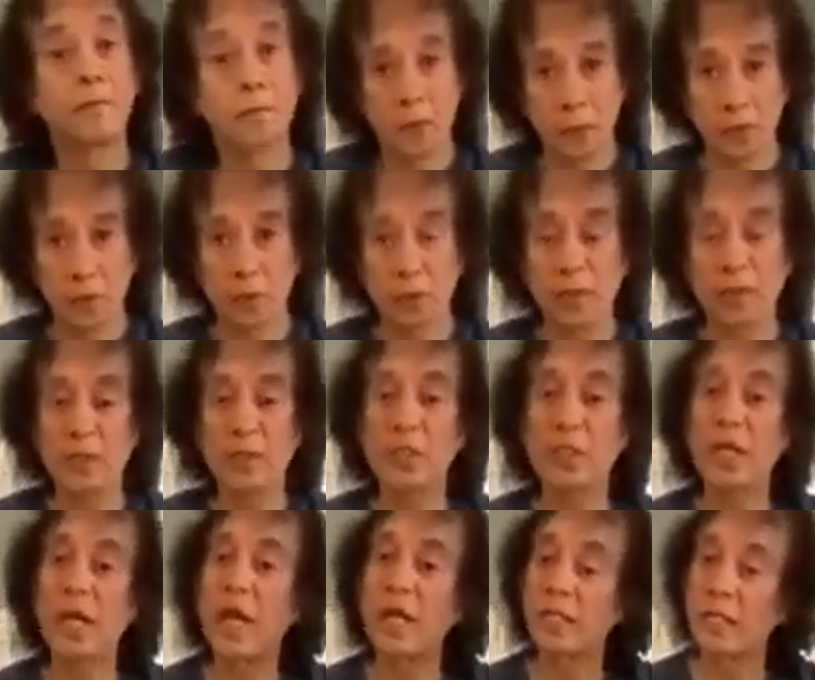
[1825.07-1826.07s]
So when
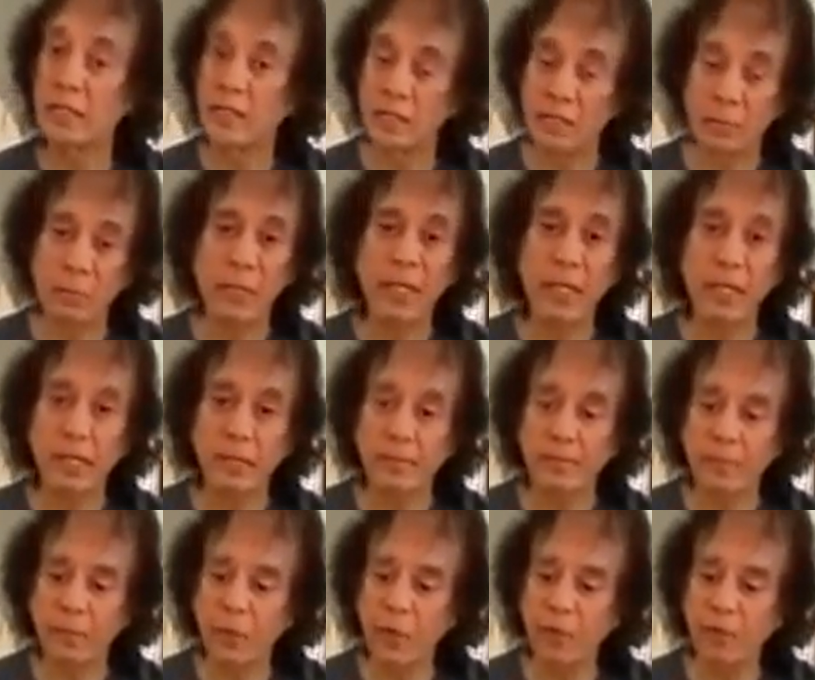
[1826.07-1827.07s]
this qaida is
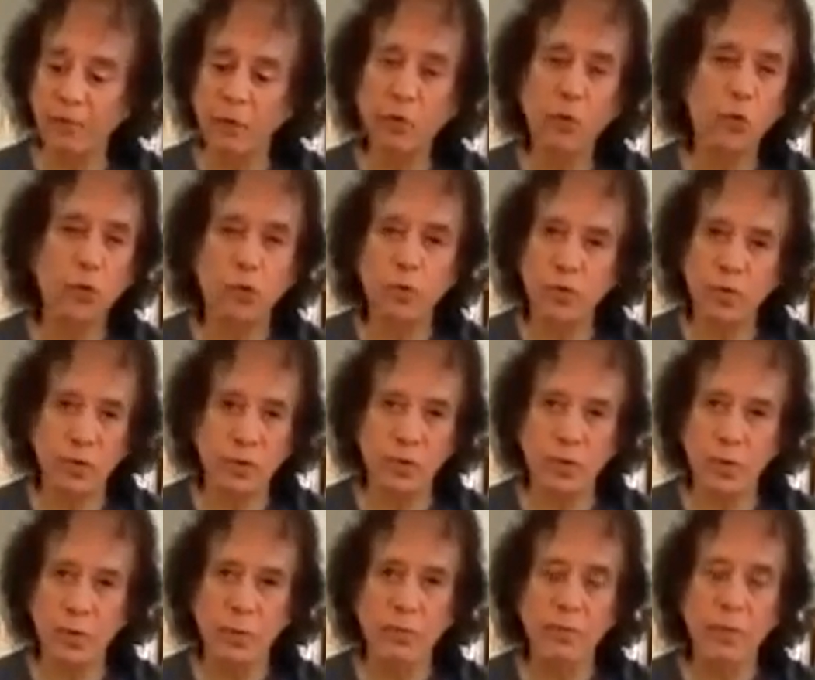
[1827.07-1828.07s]
played, you have two
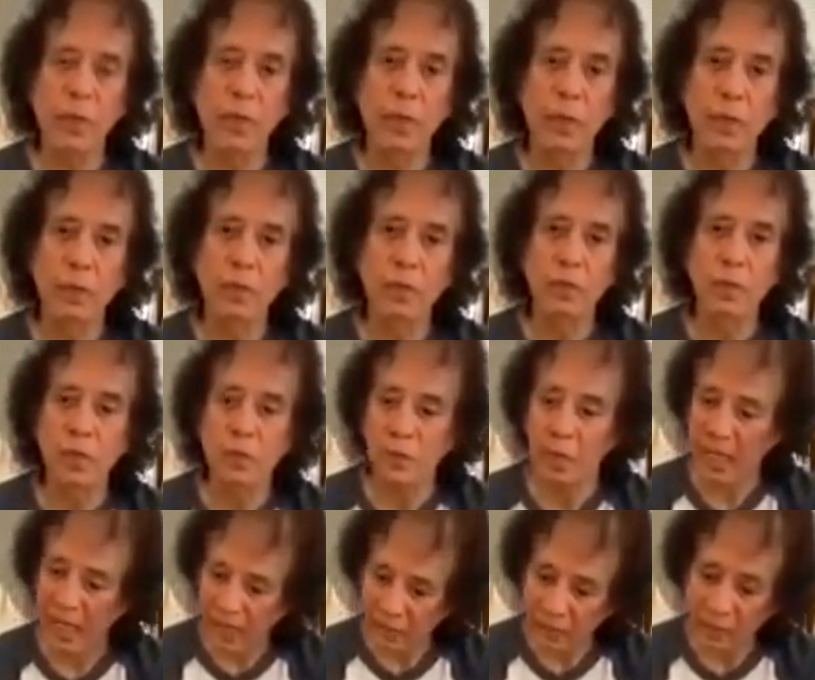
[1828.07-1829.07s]
choices. You
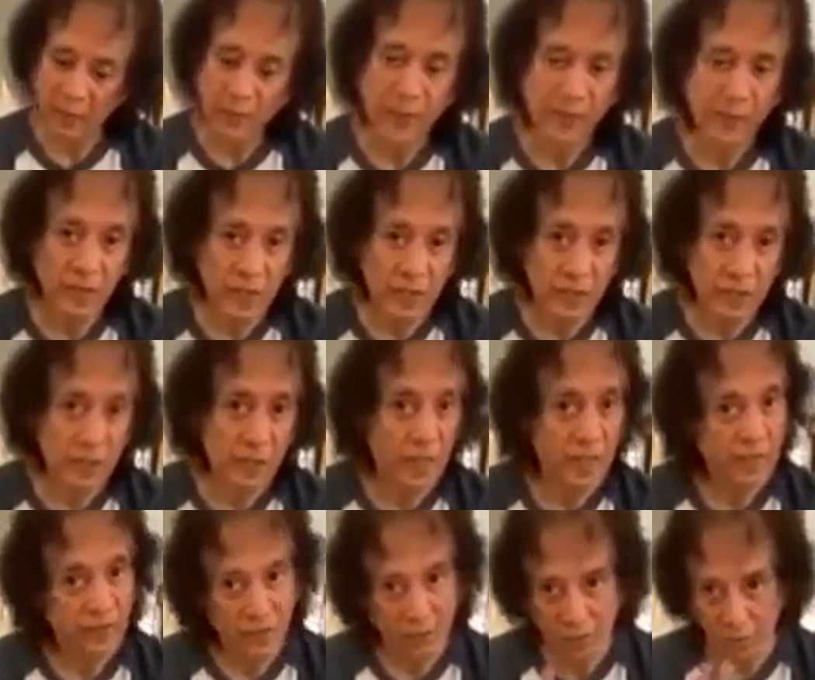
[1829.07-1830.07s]
can either play theta
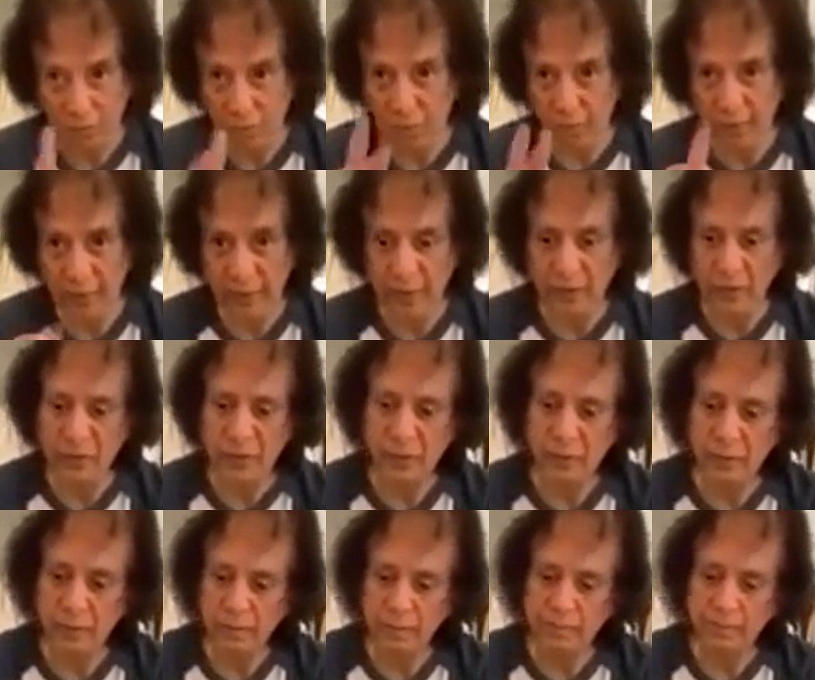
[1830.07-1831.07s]
as in
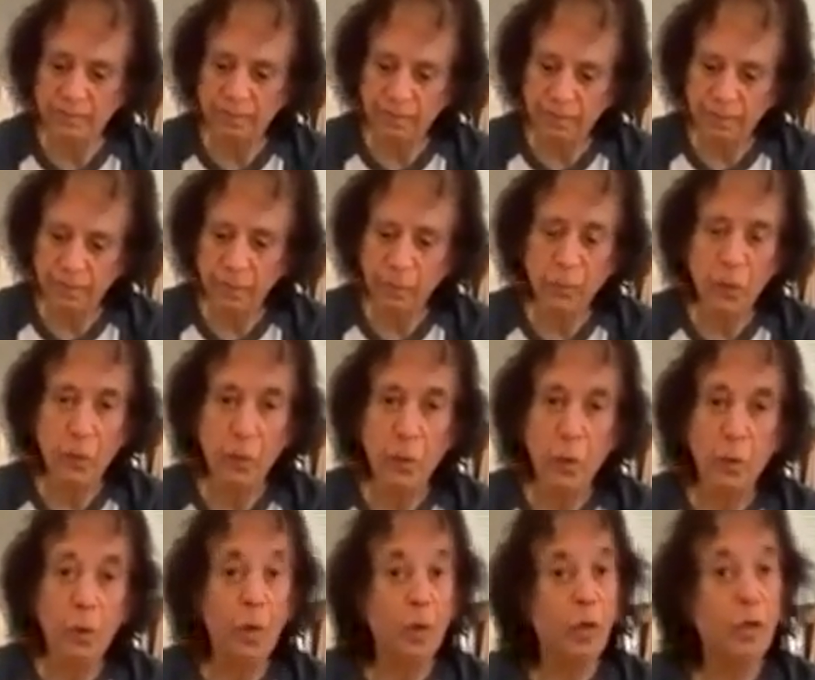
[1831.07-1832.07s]
fingers,
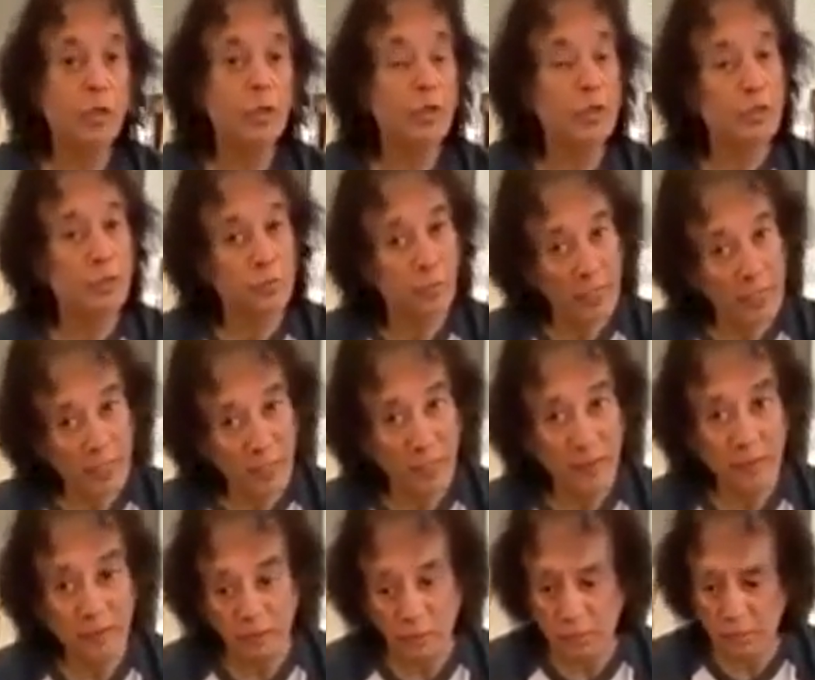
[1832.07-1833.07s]
or you can play
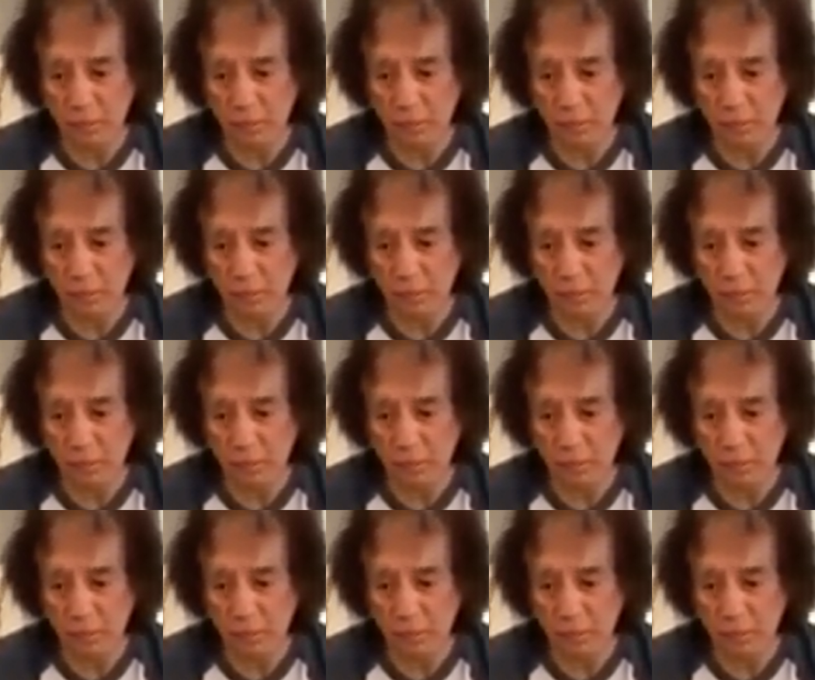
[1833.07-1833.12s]
it.